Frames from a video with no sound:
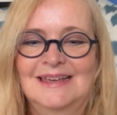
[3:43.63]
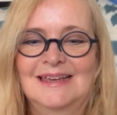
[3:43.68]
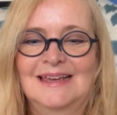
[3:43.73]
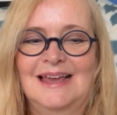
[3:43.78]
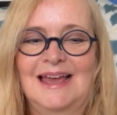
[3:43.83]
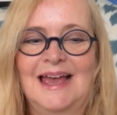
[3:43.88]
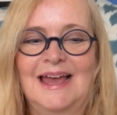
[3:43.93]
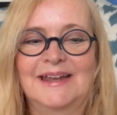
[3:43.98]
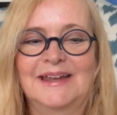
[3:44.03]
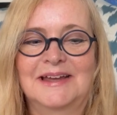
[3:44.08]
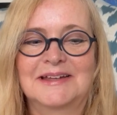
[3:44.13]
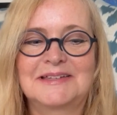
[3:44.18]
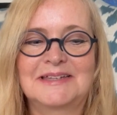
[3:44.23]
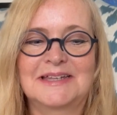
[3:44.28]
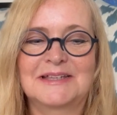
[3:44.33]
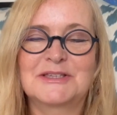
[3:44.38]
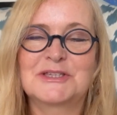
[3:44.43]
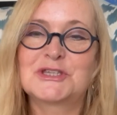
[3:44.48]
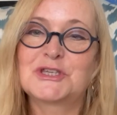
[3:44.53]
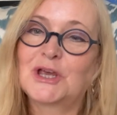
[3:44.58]
And I
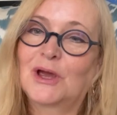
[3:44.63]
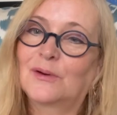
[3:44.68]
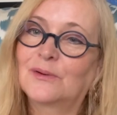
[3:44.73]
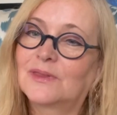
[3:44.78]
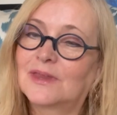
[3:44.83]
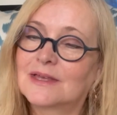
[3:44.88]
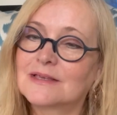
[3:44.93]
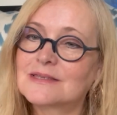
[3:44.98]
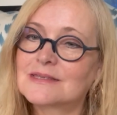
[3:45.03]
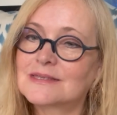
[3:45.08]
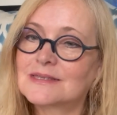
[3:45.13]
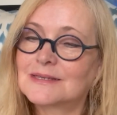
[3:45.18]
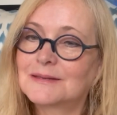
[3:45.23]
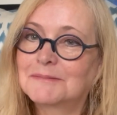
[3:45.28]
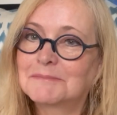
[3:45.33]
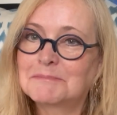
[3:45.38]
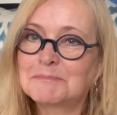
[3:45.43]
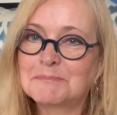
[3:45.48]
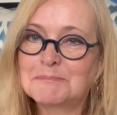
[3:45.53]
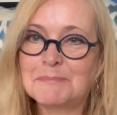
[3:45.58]
did show this
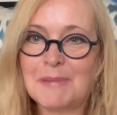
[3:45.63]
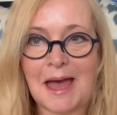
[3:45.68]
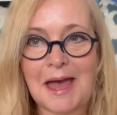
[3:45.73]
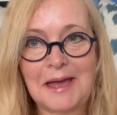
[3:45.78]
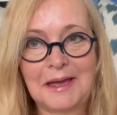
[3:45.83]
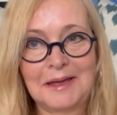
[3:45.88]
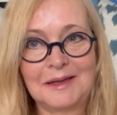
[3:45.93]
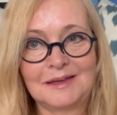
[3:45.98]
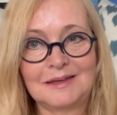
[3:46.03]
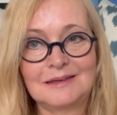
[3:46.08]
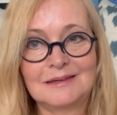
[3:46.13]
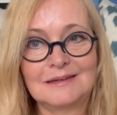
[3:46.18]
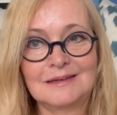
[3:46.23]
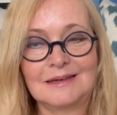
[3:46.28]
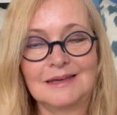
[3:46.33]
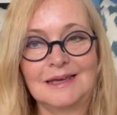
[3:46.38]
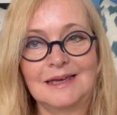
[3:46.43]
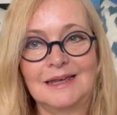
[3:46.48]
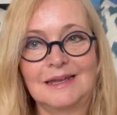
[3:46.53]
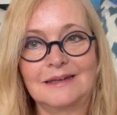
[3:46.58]
bag
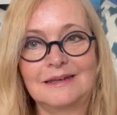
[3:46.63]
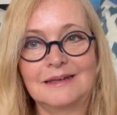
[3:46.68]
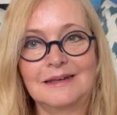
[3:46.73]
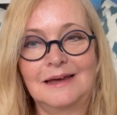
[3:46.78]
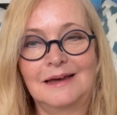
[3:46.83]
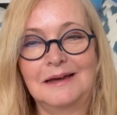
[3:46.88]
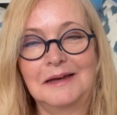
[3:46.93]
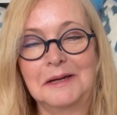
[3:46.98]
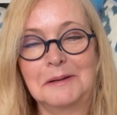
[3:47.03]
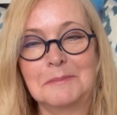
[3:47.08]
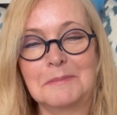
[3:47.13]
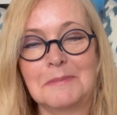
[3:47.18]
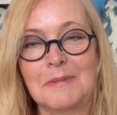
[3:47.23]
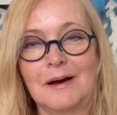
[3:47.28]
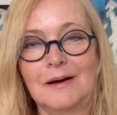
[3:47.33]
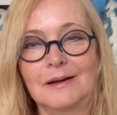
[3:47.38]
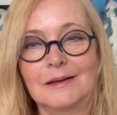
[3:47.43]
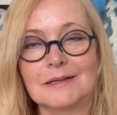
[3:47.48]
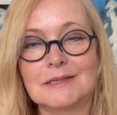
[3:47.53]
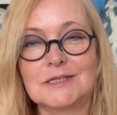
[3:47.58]
in
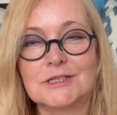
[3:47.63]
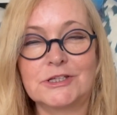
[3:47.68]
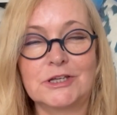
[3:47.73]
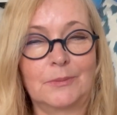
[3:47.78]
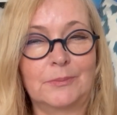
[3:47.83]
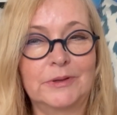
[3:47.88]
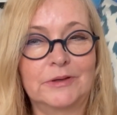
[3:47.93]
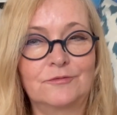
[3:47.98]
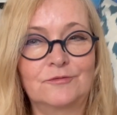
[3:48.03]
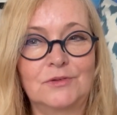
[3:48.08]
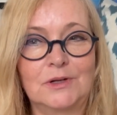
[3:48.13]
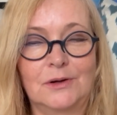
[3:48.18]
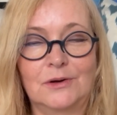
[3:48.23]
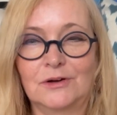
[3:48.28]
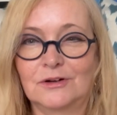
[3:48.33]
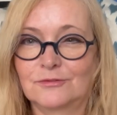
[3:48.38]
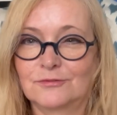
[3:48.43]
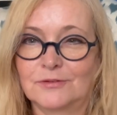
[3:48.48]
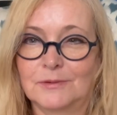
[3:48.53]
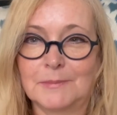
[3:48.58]
my shopping
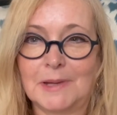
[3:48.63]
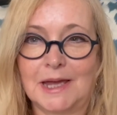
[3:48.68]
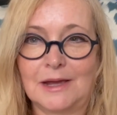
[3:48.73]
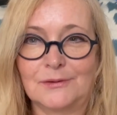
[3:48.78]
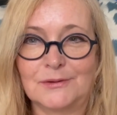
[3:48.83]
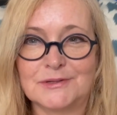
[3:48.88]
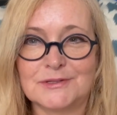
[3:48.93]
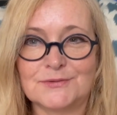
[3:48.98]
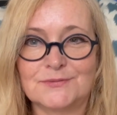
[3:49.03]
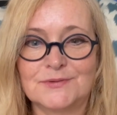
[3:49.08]
vlog from Harrods